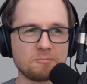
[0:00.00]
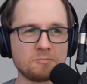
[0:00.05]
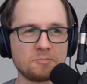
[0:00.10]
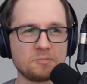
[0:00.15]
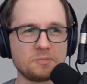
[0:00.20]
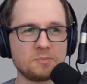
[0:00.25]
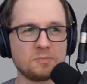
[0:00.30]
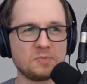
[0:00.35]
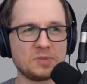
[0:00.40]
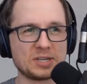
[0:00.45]

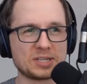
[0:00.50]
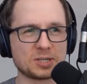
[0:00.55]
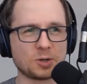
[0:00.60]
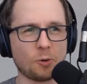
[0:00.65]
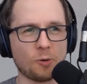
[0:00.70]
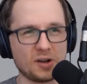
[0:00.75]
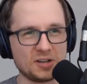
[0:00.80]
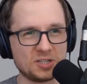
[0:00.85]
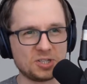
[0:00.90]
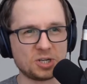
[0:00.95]
this
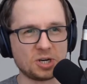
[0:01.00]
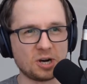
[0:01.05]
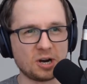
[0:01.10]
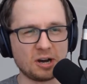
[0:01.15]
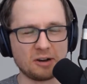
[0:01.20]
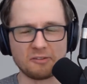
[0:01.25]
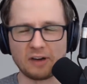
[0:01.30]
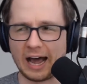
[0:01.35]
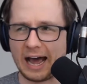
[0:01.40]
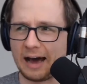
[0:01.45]
question of,
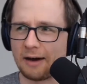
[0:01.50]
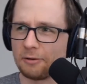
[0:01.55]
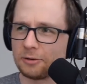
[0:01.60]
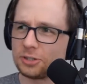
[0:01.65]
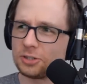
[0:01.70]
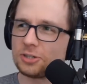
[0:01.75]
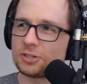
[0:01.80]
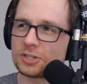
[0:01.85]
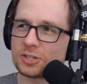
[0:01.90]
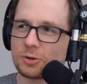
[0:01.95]
how would you
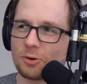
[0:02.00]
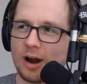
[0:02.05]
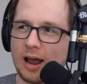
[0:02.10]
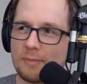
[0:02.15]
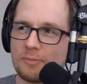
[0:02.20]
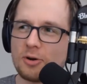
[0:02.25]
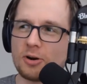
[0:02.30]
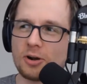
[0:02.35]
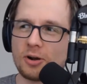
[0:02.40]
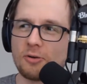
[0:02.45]
describe
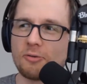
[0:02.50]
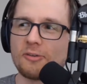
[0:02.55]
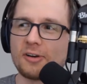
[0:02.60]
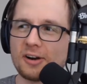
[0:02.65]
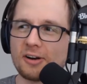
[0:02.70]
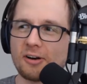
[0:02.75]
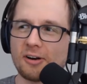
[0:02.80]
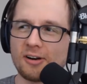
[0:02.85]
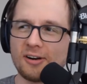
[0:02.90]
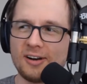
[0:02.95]
your
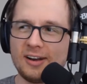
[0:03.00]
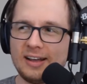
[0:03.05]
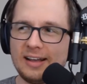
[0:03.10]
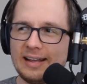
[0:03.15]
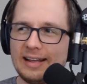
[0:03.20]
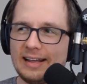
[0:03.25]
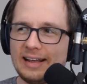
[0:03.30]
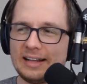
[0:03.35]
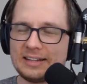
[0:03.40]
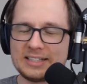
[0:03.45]
career?
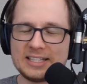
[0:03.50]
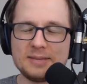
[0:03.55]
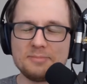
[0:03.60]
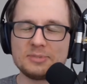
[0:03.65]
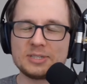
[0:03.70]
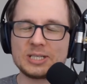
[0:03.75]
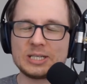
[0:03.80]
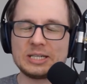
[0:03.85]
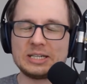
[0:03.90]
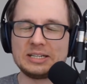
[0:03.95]
It
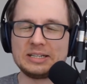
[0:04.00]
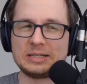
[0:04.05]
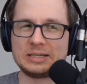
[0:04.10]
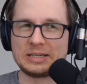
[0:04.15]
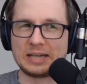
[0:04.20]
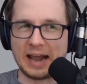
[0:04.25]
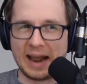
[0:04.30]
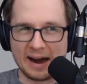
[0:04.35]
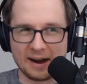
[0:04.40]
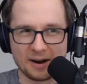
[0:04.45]
seems
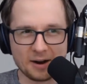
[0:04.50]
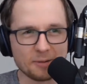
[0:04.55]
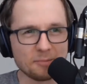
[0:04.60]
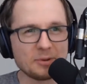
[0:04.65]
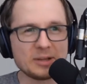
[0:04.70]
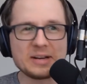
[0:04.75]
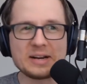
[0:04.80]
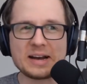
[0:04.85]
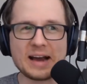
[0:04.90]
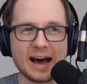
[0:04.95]
terribly
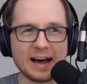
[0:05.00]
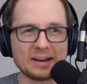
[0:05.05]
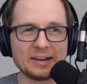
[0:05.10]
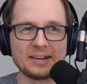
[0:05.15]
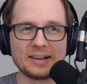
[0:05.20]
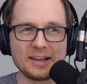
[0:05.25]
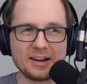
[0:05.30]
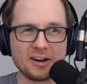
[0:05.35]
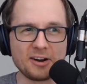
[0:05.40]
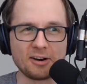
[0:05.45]

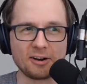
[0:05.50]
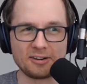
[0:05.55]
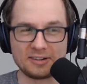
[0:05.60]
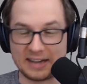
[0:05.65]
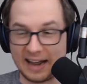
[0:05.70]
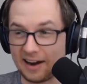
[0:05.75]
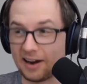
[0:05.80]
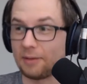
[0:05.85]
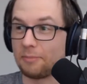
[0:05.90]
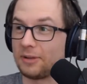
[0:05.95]
nonlinear,
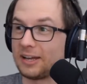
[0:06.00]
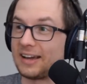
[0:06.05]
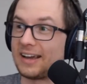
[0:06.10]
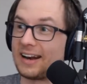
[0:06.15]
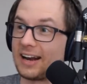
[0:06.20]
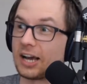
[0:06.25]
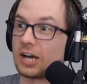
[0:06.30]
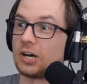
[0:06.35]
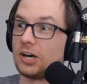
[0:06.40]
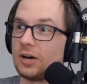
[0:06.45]
terribly in a
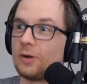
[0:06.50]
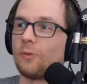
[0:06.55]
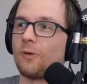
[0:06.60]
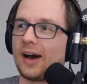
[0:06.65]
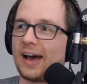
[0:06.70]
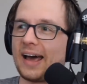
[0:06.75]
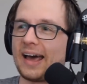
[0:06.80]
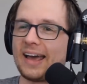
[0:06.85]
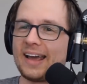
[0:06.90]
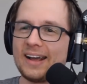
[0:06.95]
good
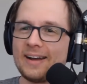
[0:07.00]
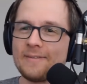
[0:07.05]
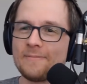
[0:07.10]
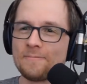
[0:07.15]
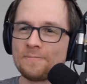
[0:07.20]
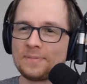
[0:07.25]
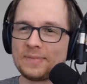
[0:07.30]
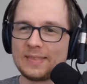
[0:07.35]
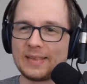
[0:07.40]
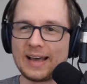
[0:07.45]
way,
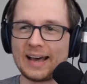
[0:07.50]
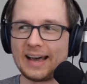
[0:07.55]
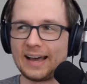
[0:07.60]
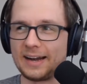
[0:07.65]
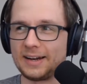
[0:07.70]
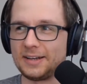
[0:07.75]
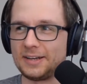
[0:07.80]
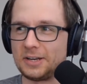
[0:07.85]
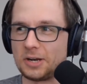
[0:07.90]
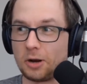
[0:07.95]
that,
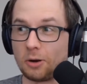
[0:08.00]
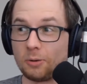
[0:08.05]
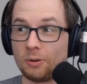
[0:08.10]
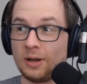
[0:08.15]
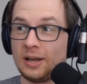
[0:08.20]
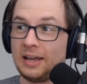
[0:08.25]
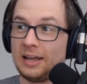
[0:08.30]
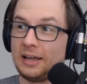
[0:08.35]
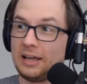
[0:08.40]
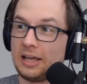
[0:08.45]
you know,
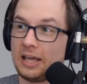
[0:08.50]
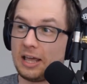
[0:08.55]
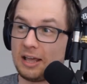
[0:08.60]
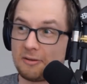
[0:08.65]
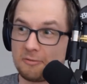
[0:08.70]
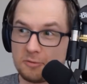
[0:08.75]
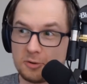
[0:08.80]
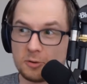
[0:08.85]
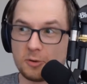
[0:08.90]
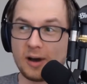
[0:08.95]
if
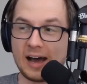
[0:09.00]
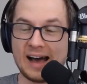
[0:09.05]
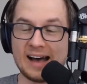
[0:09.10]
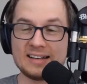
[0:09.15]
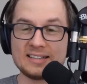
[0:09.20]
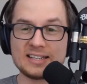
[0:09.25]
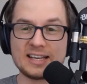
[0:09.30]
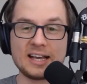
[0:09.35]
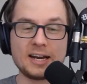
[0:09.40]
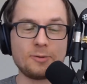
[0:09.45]
you ask
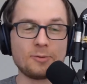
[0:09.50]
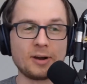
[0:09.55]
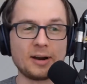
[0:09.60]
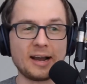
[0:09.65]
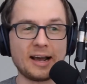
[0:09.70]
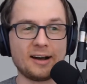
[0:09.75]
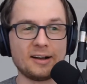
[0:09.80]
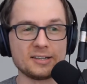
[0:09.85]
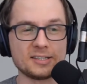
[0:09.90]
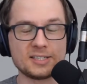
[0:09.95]
anyone
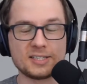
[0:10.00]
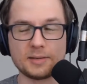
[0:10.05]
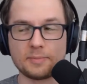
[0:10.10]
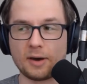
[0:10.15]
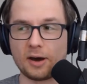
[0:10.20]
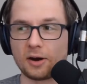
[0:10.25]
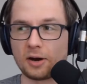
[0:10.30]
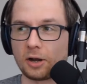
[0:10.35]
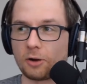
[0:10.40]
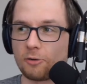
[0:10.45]
else about a
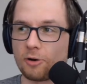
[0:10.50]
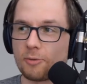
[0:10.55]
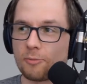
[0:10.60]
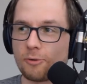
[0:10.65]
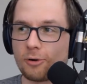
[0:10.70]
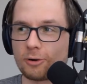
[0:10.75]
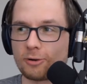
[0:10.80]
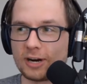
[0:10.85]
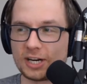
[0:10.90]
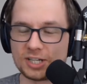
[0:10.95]
career
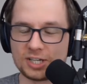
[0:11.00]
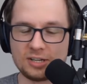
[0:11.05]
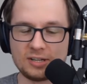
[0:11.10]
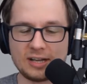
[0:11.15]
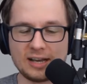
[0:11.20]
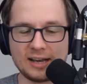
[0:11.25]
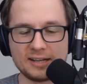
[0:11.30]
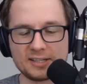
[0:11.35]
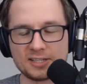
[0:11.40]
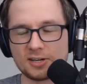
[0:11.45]
progression, they
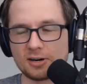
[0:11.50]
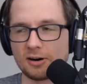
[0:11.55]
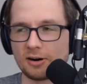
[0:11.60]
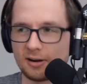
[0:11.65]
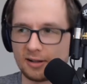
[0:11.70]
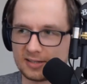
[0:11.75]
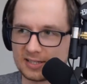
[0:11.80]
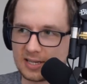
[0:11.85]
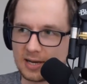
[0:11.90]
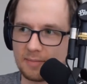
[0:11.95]
start at
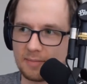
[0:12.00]
some